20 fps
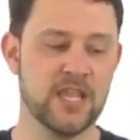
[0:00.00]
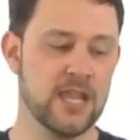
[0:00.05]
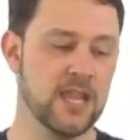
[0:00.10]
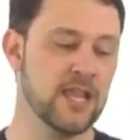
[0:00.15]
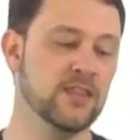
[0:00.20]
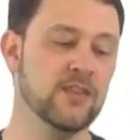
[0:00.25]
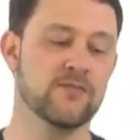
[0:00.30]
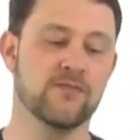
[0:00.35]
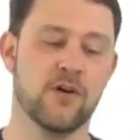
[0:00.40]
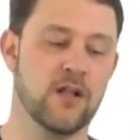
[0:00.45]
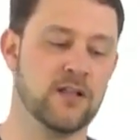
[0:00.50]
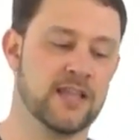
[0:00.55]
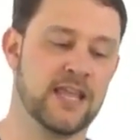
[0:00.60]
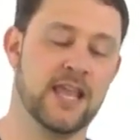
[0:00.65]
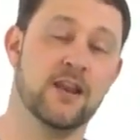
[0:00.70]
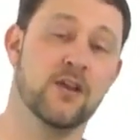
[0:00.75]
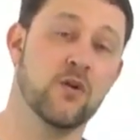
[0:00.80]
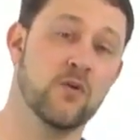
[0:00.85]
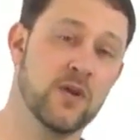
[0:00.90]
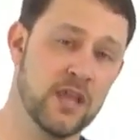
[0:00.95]
and the
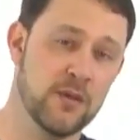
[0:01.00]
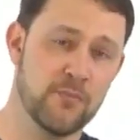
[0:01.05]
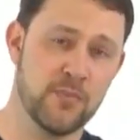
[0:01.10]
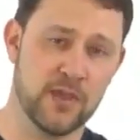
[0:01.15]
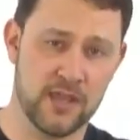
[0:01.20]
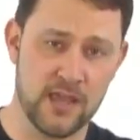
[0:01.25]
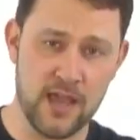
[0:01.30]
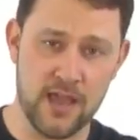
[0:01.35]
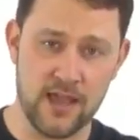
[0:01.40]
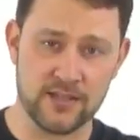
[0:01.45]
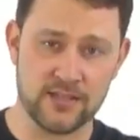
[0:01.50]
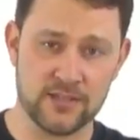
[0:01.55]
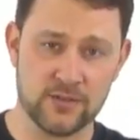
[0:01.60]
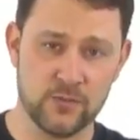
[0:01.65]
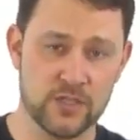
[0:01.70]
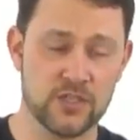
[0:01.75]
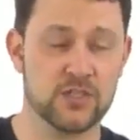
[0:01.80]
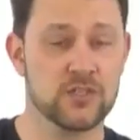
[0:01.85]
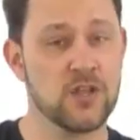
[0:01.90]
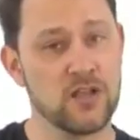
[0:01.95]
Volcano EPX,
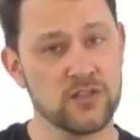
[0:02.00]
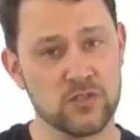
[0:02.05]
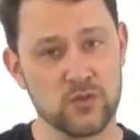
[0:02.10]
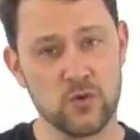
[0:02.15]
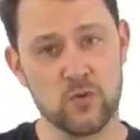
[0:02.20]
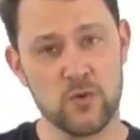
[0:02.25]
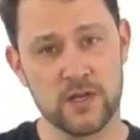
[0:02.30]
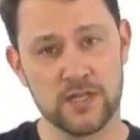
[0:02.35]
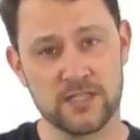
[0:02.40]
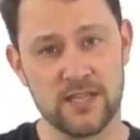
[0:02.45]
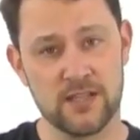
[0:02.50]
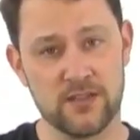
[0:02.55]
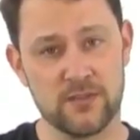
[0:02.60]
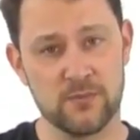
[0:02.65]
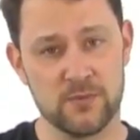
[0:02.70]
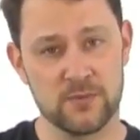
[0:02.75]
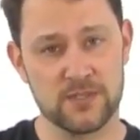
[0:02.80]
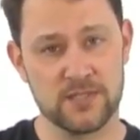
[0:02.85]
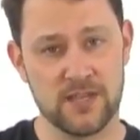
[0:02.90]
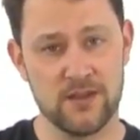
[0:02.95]
which is also a 1/10
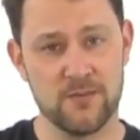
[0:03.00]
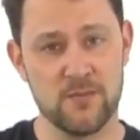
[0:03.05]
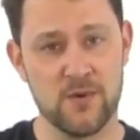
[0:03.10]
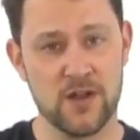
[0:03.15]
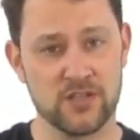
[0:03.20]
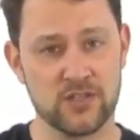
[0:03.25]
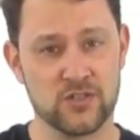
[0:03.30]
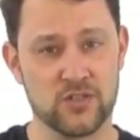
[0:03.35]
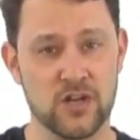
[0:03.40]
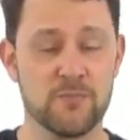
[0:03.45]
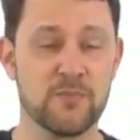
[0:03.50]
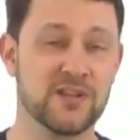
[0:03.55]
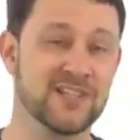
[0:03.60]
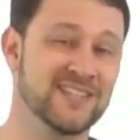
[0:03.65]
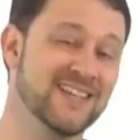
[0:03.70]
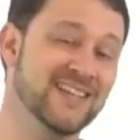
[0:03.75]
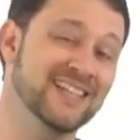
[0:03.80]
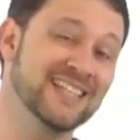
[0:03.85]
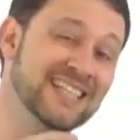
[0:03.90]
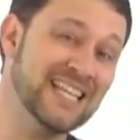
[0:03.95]
scale monster truck, but
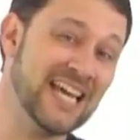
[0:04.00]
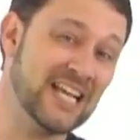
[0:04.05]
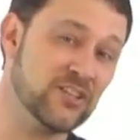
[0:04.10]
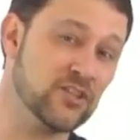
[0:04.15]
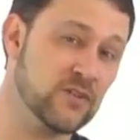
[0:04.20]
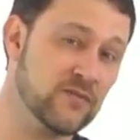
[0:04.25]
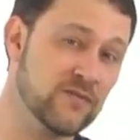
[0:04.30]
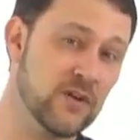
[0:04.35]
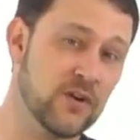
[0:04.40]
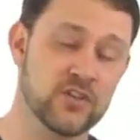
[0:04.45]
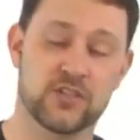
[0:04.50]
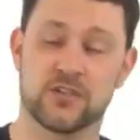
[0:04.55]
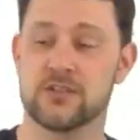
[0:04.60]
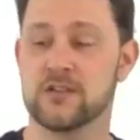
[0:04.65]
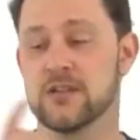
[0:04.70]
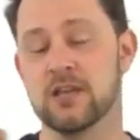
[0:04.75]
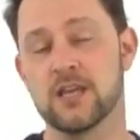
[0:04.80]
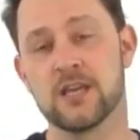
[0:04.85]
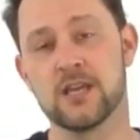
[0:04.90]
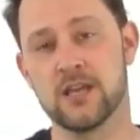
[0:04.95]
it's the electric
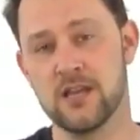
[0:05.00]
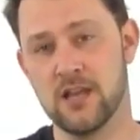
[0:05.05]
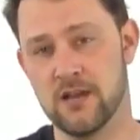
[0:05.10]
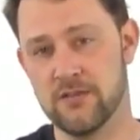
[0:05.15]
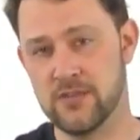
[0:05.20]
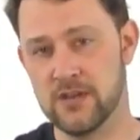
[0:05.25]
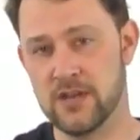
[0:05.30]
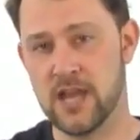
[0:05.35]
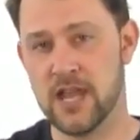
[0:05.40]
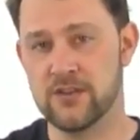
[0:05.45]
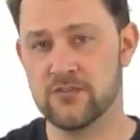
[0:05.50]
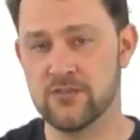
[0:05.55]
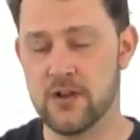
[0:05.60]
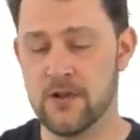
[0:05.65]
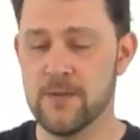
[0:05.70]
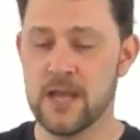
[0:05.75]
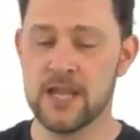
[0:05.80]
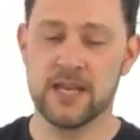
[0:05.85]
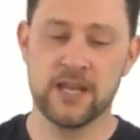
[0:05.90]
version of the Nitro.